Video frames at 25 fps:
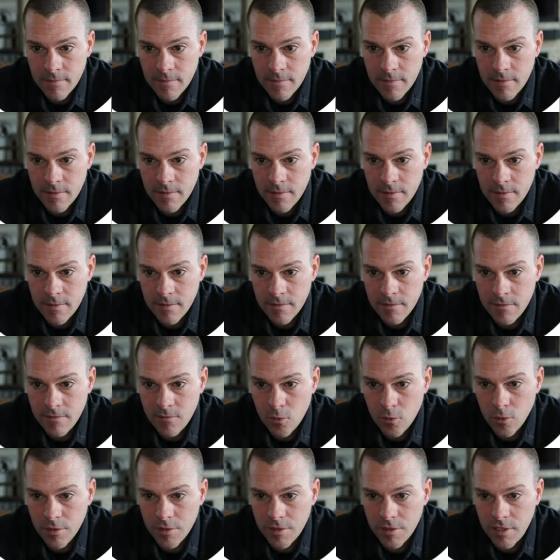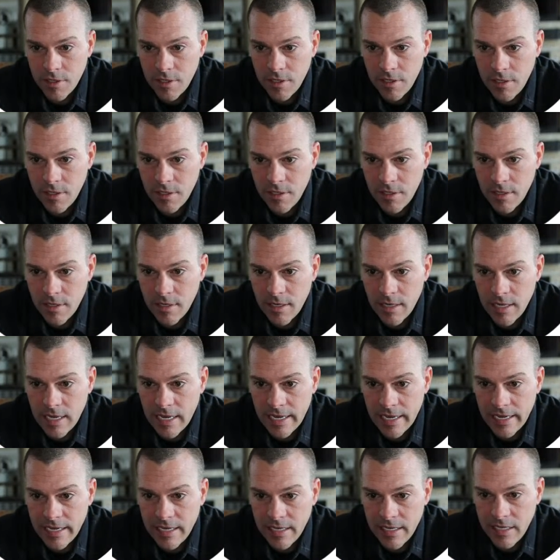is
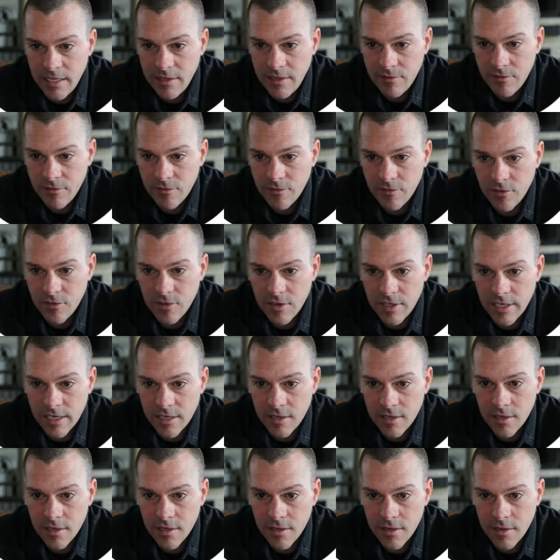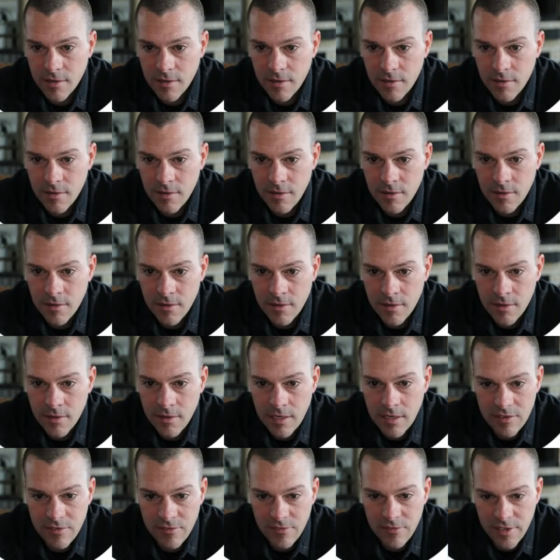$14.90 Flickr.
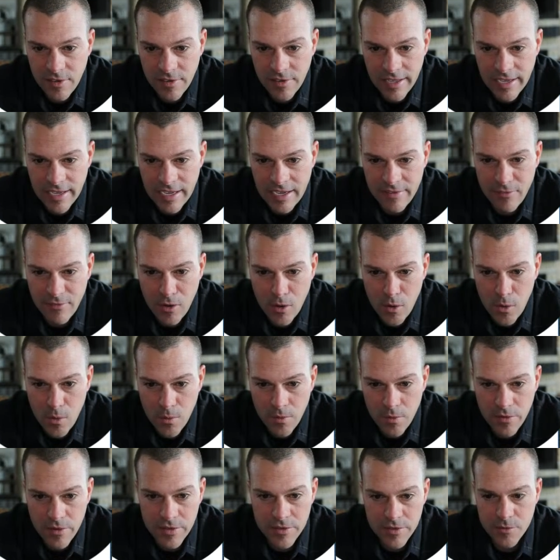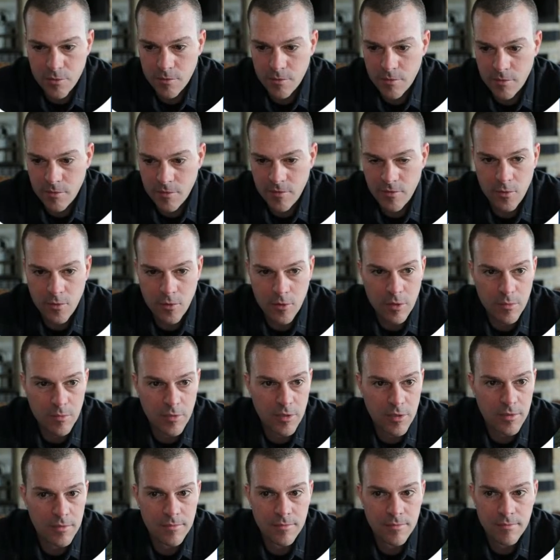I feel like I've owned this one before,
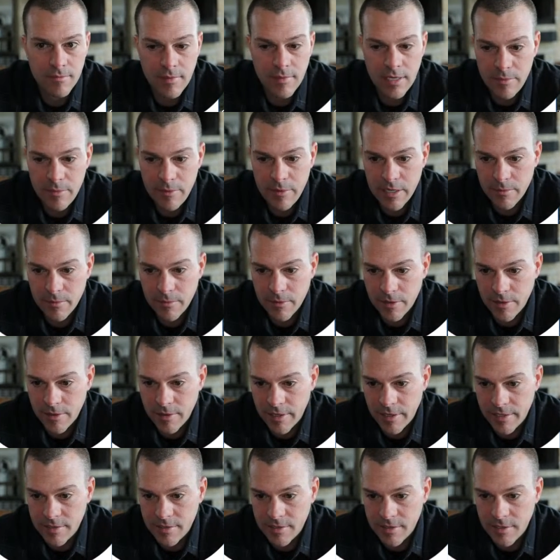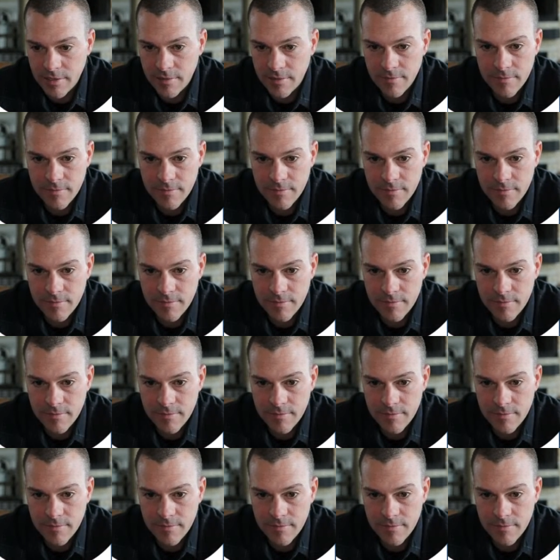but maybe I'm crazy.